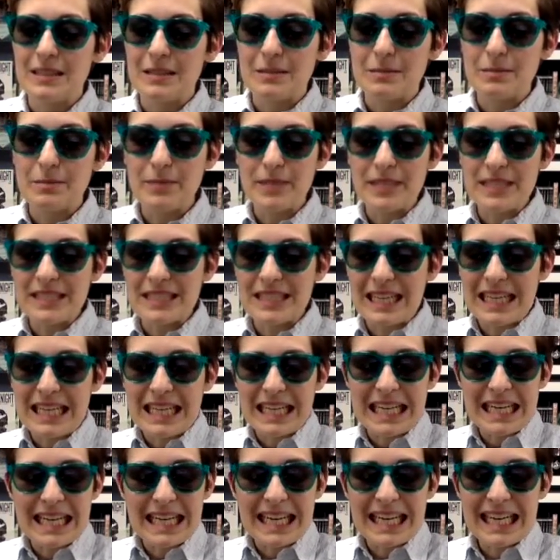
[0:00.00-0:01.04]
but
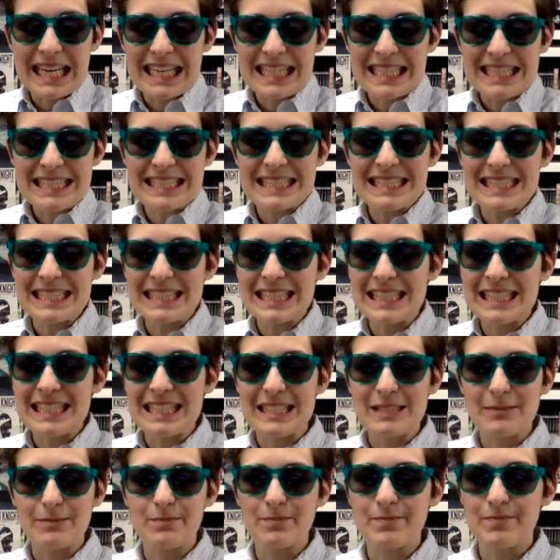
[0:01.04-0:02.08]

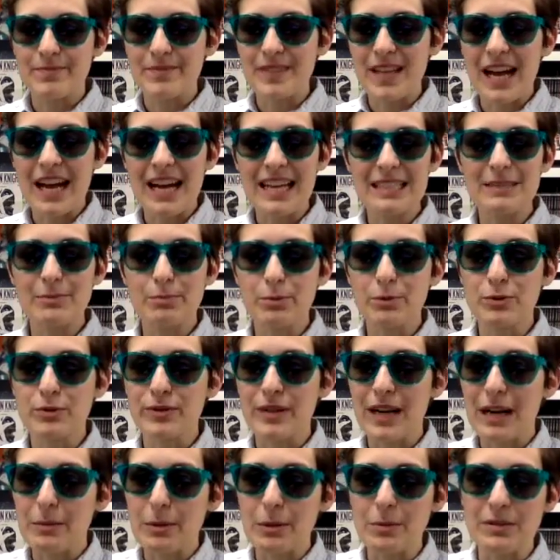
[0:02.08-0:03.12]
honestly, I'd
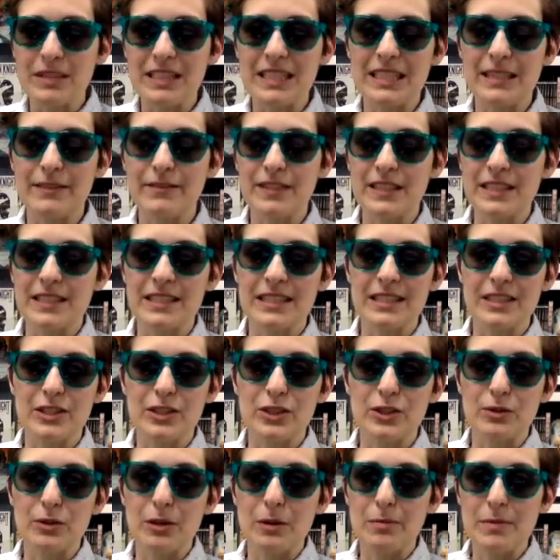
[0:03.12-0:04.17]
probably give this
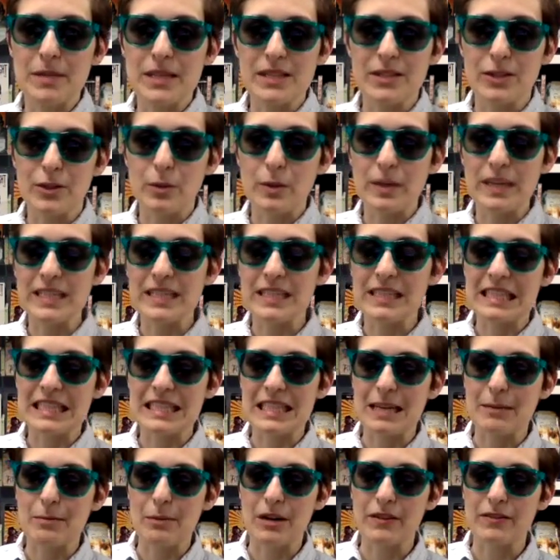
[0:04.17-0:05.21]
issue a miss or wait till it's
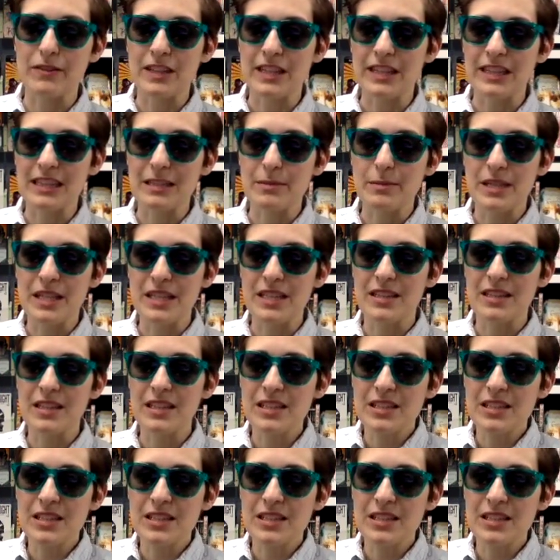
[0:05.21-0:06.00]
on Marvel Unlimited.